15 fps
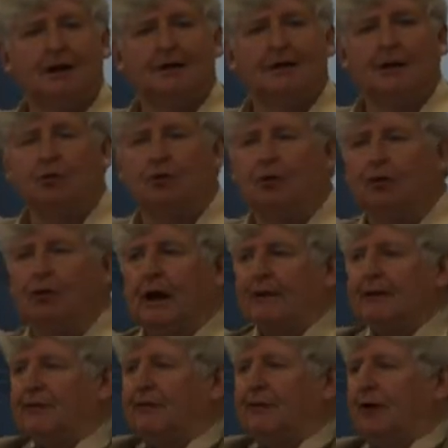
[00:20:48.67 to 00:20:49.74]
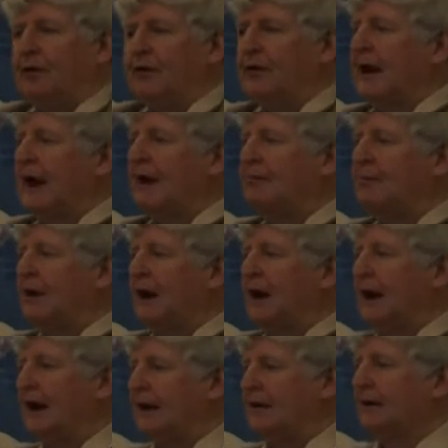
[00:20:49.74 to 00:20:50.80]
They were all like the folded arm
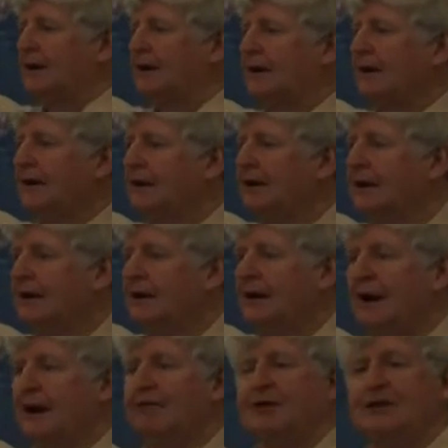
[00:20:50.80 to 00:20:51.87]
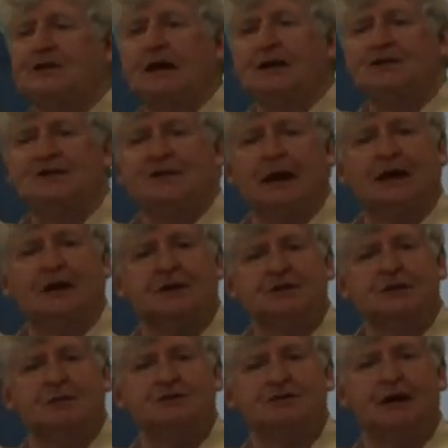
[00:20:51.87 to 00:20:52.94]
brigade. Every 10 seconds
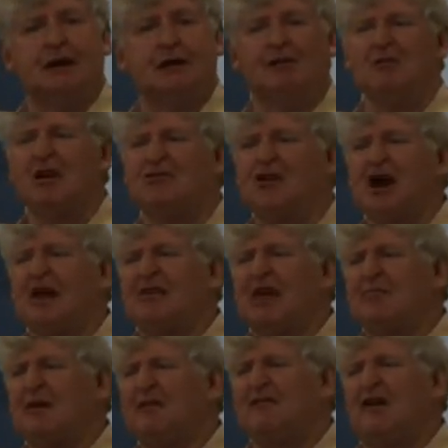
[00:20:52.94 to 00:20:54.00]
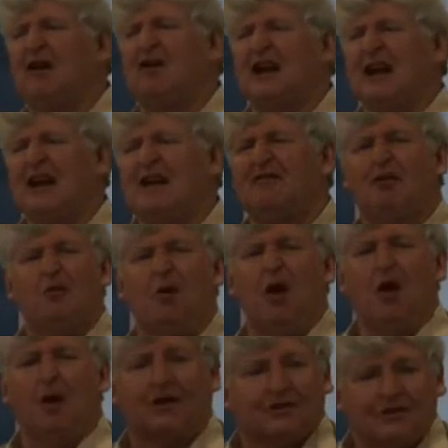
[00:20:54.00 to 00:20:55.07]
I was hearing, "We tried that before and it never
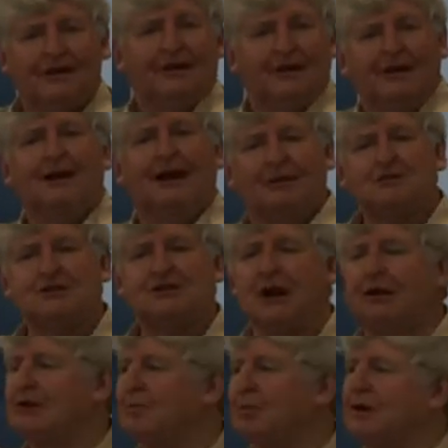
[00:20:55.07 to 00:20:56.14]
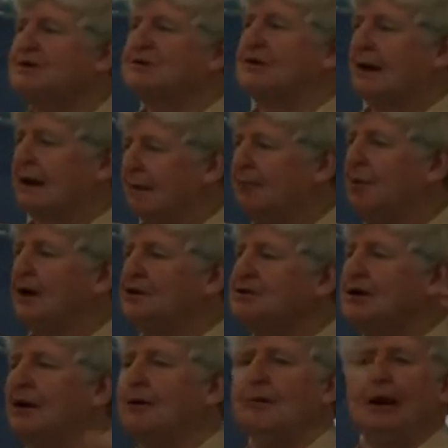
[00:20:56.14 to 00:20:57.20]
worked." It was so depressing. By the
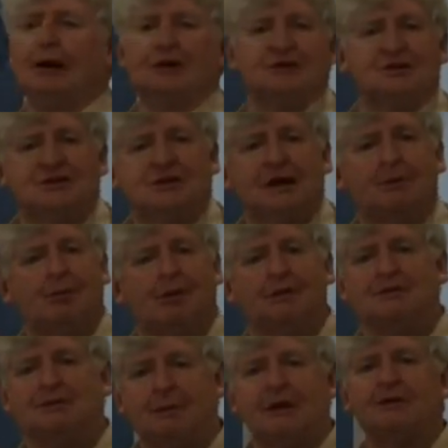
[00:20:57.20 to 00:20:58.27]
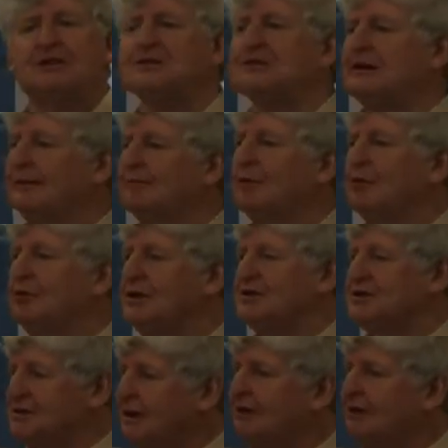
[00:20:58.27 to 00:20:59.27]
time we got to supper, I was about to slip my wrists.